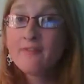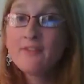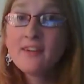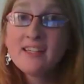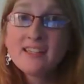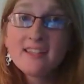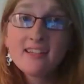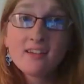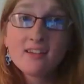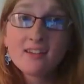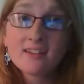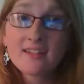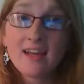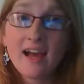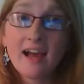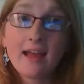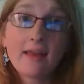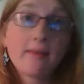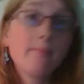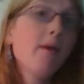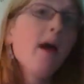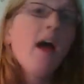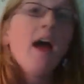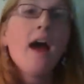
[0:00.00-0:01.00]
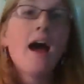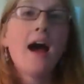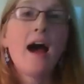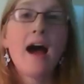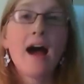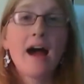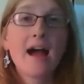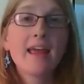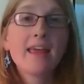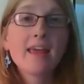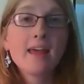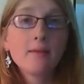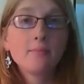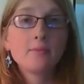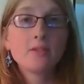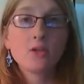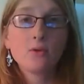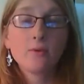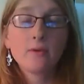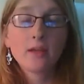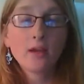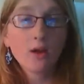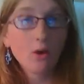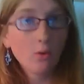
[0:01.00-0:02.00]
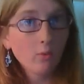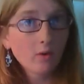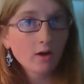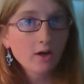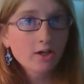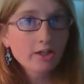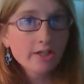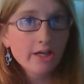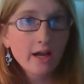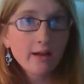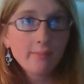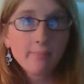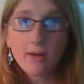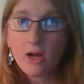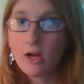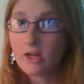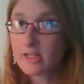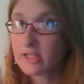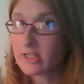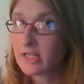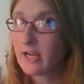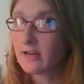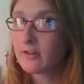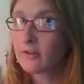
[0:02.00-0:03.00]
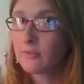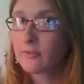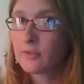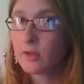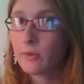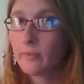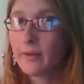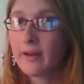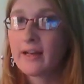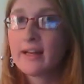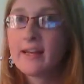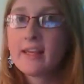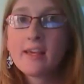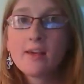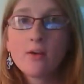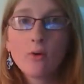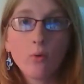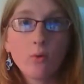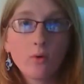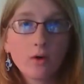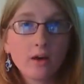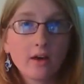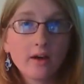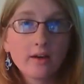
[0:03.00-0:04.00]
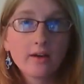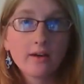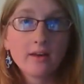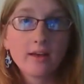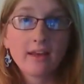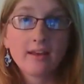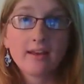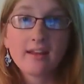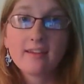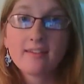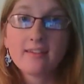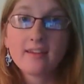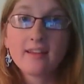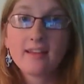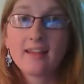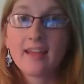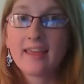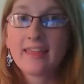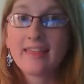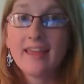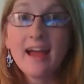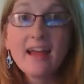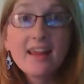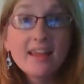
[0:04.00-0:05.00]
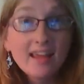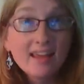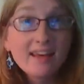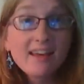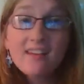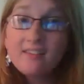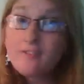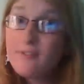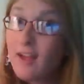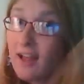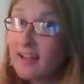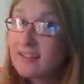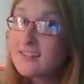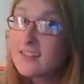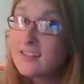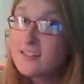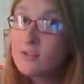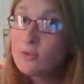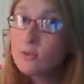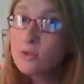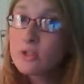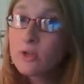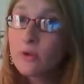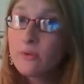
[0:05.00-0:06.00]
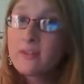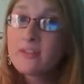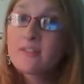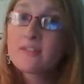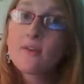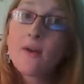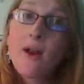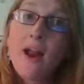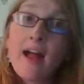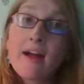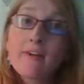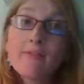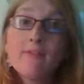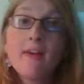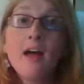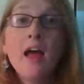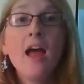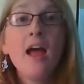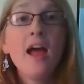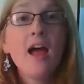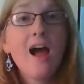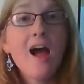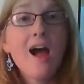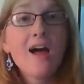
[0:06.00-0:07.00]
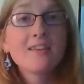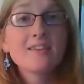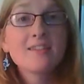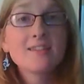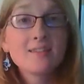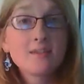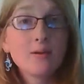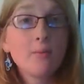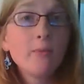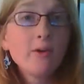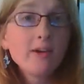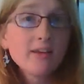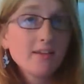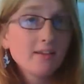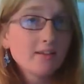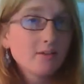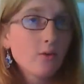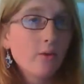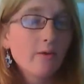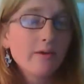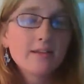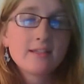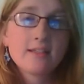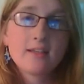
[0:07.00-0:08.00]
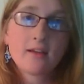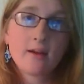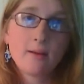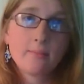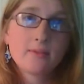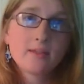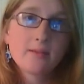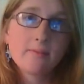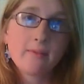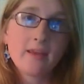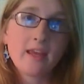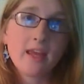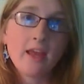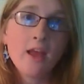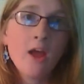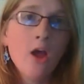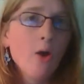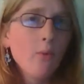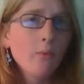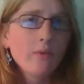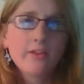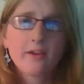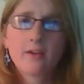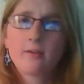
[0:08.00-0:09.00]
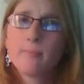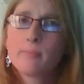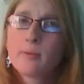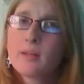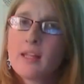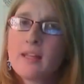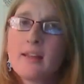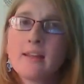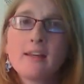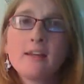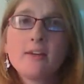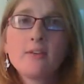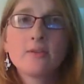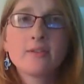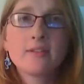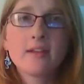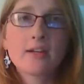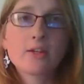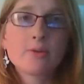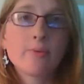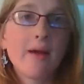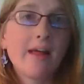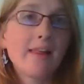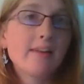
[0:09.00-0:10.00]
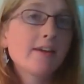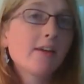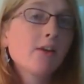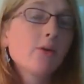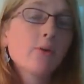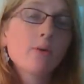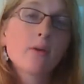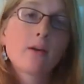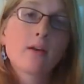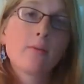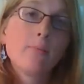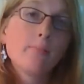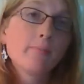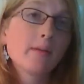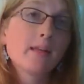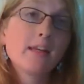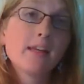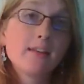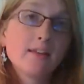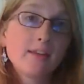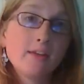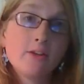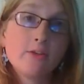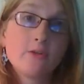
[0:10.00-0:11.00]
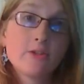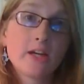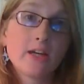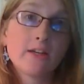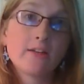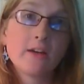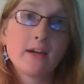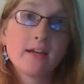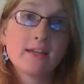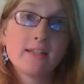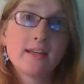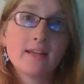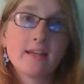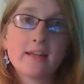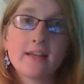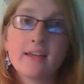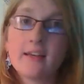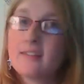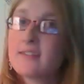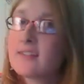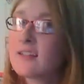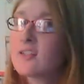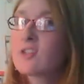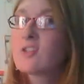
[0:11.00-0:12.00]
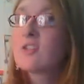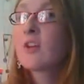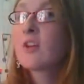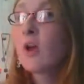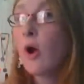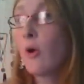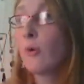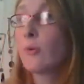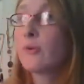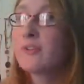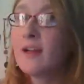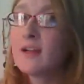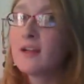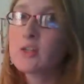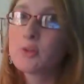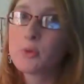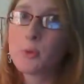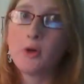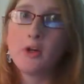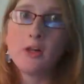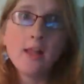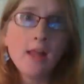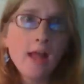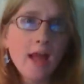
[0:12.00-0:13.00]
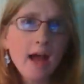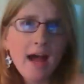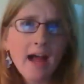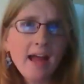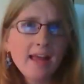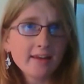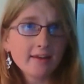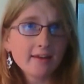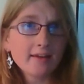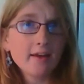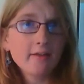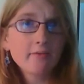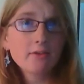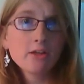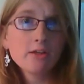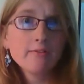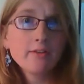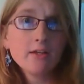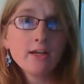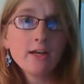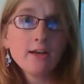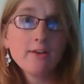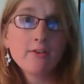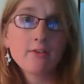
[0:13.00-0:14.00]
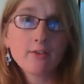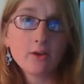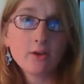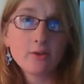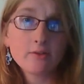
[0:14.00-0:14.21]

Every single time I am doing a workshop on gender fluidity or anything like that, and in fact, I do show this graph, someone is going to come to me with a completely new sexuality or a completely new gender identity, such as co-sexual. I had never even heard of